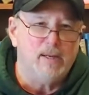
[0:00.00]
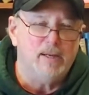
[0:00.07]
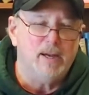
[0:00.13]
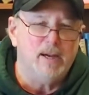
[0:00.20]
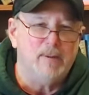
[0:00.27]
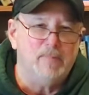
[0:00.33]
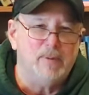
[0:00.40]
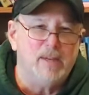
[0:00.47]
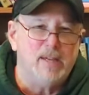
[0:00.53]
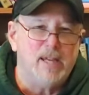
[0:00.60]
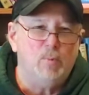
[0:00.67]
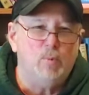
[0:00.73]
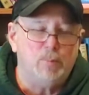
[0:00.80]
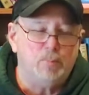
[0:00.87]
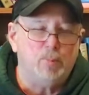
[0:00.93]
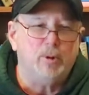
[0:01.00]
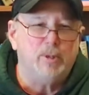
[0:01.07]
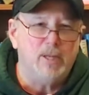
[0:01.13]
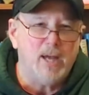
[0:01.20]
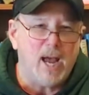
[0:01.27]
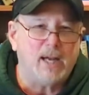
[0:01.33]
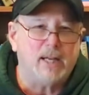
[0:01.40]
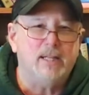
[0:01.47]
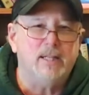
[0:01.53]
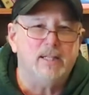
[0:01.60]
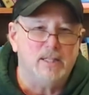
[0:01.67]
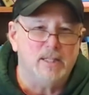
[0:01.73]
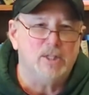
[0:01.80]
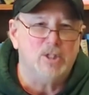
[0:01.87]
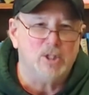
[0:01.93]
and uh, it would protect
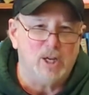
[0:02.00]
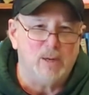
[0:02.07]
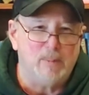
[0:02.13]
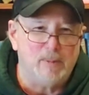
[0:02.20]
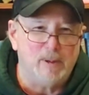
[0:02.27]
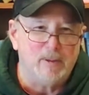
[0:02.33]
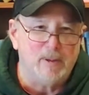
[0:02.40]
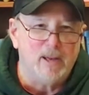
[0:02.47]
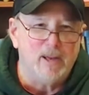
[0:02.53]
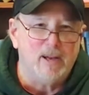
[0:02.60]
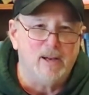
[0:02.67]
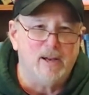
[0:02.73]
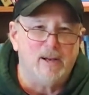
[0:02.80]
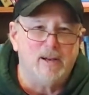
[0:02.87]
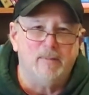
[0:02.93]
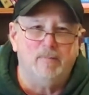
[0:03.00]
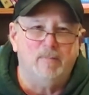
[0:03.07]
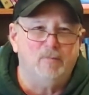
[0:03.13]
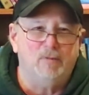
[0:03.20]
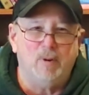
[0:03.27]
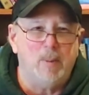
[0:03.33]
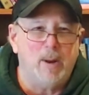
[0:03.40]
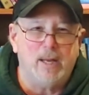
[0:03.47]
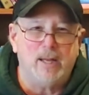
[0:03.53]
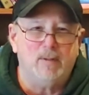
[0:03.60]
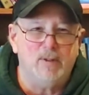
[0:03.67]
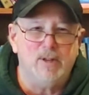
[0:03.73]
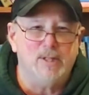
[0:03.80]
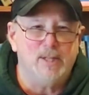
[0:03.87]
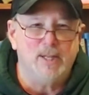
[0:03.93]
the sheep um, from
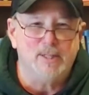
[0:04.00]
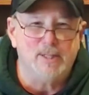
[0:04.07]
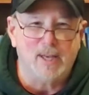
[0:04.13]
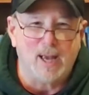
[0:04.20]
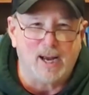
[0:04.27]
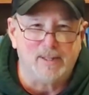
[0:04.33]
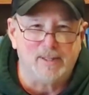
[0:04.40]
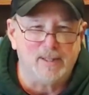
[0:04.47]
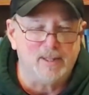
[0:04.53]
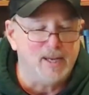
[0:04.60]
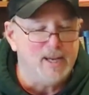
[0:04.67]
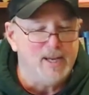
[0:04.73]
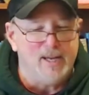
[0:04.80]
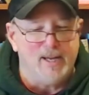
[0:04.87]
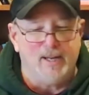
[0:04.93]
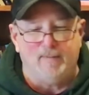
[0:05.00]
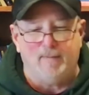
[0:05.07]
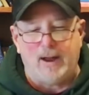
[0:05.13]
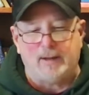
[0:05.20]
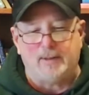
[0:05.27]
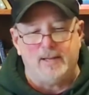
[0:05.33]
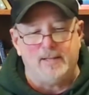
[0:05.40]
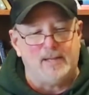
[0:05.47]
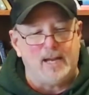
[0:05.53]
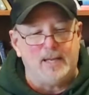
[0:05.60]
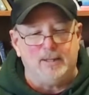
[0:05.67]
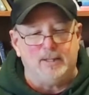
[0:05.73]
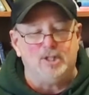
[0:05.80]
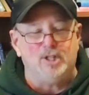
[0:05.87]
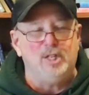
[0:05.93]
any of these insects. And in fact, they
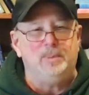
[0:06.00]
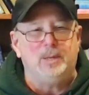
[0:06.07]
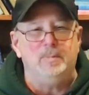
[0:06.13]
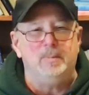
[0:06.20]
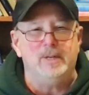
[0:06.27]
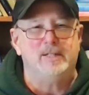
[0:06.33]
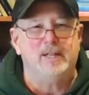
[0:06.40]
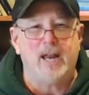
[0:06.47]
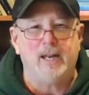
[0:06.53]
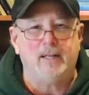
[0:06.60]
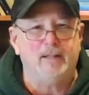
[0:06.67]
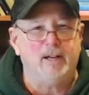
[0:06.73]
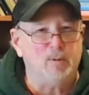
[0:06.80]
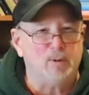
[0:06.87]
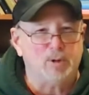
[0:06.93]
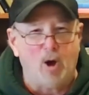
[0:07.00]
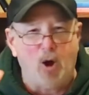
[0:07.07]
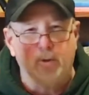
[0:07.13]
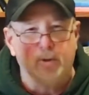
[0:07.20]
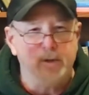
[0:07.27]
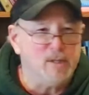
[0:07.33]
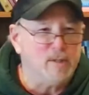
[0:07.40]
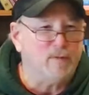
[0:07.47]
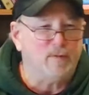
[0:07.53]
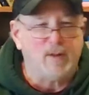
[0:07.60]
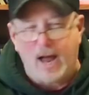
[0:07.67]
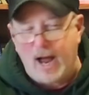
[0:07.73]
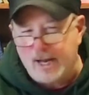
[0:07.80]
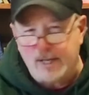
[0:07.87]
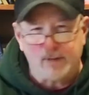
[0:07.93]
say the sheep could be standing there with all these
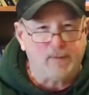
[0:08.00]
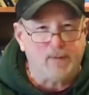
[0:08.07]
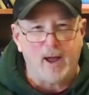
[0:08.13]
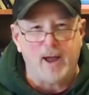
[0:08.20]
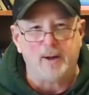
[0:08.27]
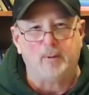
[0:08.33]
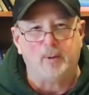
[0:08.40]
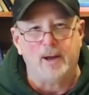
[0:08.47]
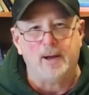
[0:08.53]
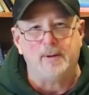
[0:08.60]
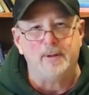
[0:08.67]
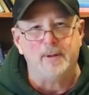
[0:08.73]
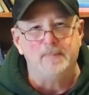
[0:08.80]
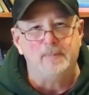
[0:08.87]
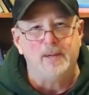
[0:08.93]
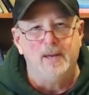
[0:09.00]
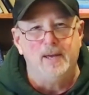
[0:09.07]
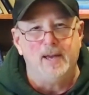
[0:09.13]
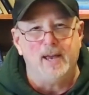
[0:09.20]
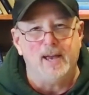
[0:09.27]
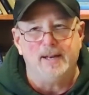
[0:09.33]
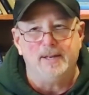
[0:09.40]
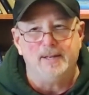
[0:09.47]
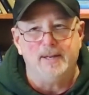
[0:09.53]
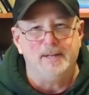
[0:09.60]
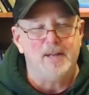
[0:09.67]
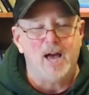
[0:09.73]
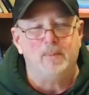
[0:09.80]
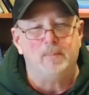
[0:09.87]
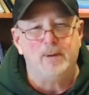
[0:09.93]
flies flying around and
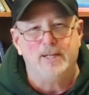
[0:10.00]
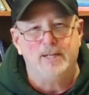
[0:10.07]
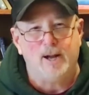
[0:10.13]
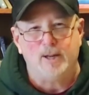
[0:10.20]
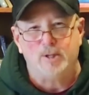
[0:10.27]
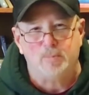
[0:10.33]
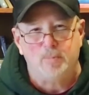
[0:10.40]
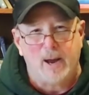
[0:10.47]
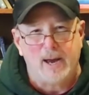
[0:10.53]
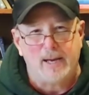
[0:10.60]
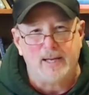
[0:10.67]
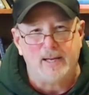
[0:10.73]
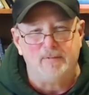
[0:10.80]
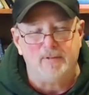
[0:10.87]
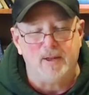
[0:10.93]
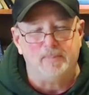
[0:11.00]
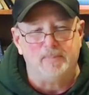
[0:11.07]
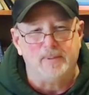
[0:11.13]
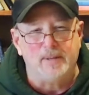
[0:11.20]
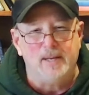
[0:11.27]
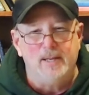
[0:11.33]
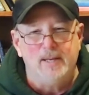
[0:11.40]
uh, not be touched by any of them.